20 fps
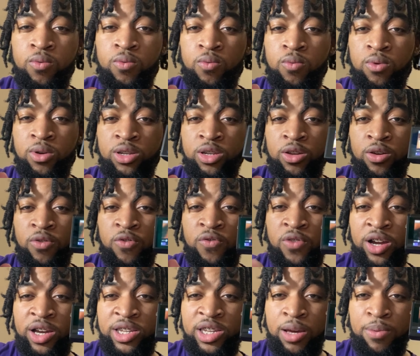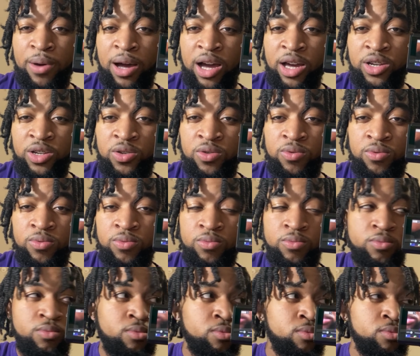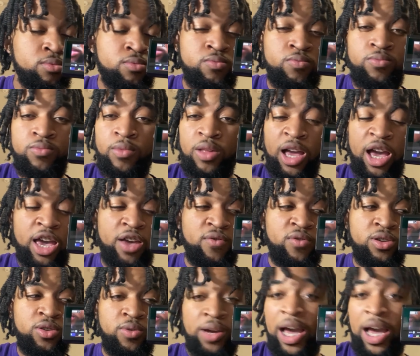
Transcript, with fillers: what the fuck is that behind you? I ain't even do it.